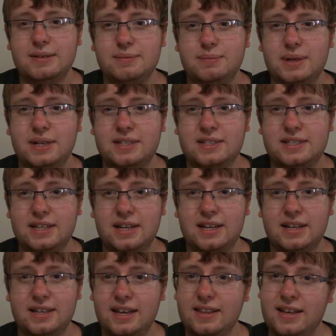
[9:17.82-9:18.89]
But
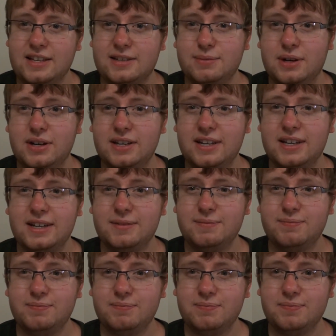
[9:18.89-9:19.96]
yeah, that's
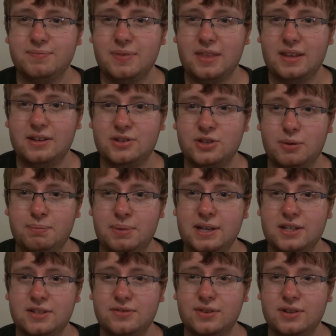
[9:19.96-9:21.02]
my top
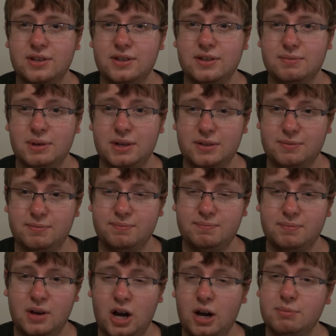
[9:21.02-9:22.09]
picks for my
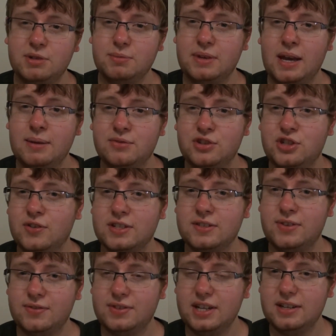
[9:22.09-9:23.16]
hyped up games for
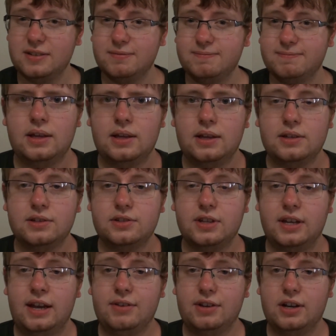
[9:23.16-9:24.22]
2015.
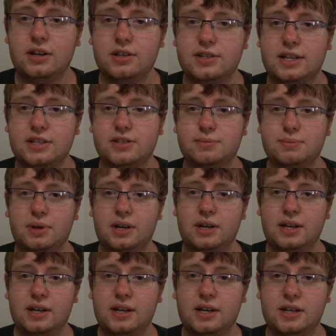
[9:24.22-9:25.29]
So there we go, guys, that's
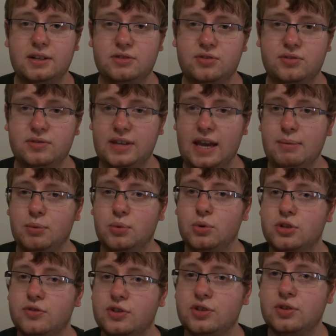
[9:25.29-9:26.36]
my Game
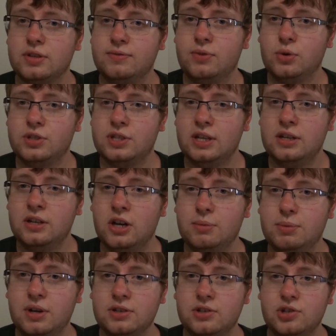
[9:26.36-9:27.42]
Awards for 2014. I
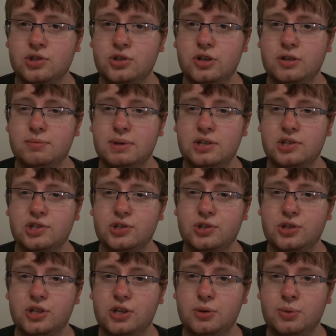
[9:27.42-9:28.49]
hope you guys enjoyed. Make
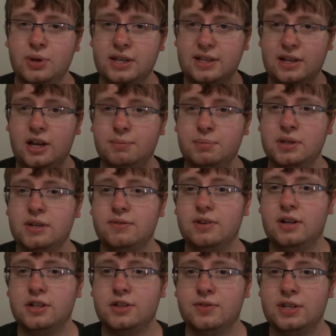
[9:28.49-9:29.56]
sure you hit the like button if you
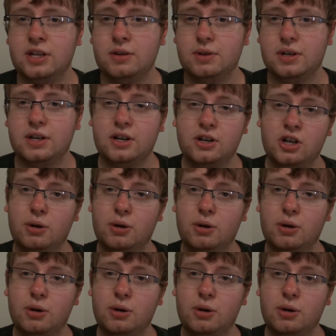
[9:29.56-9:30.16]
like this video.